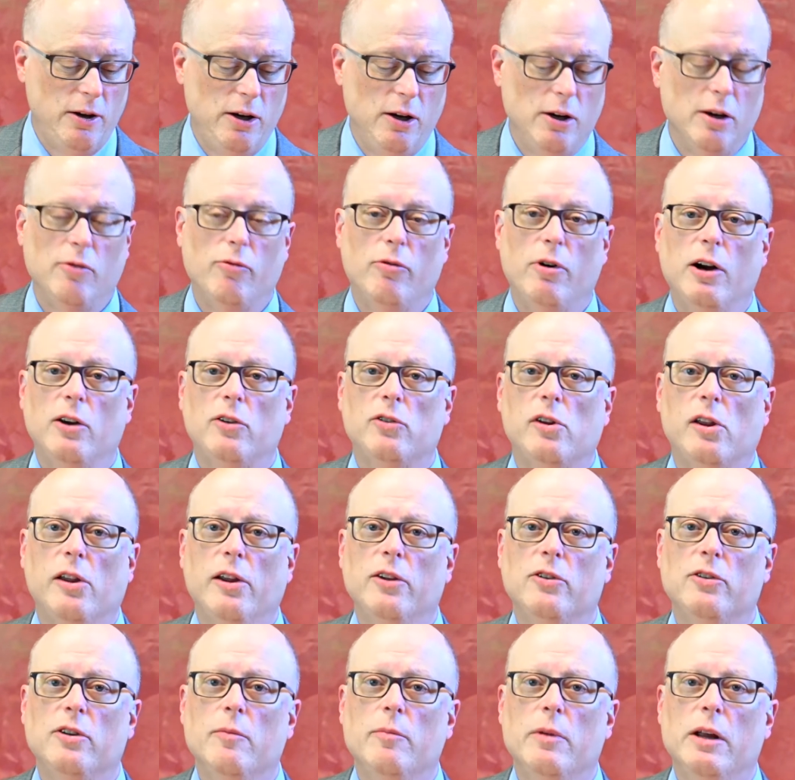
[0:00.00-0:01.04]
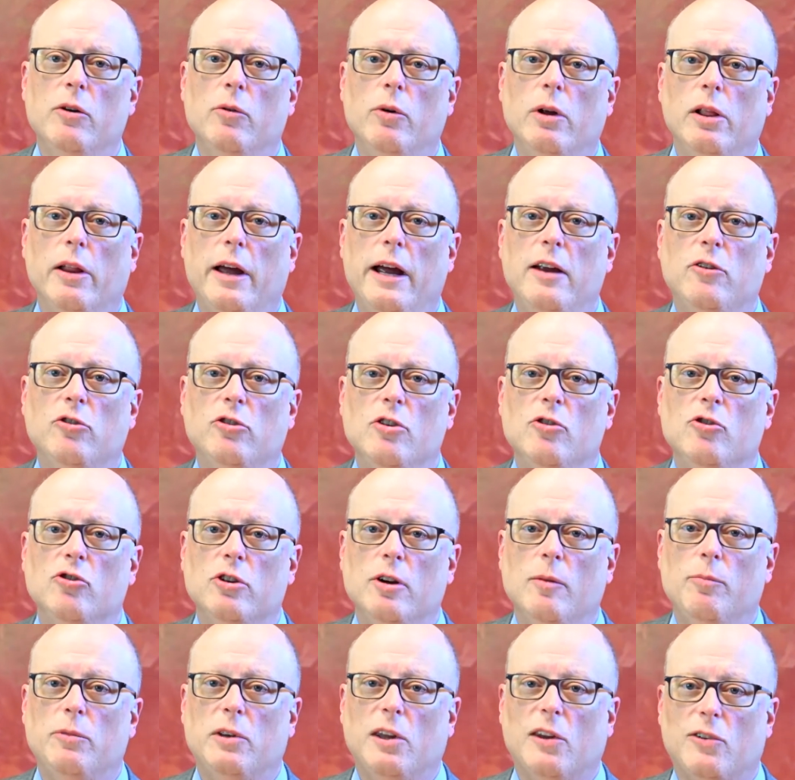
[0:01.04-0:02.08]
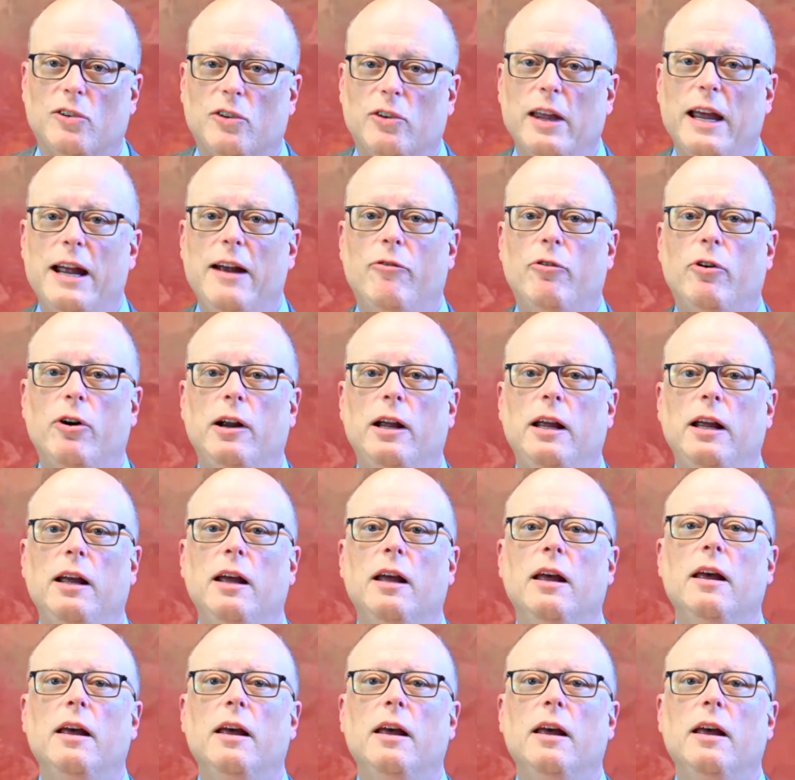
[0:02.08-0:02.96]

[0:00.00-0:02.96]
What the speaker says: Universalism in relationship to slavery,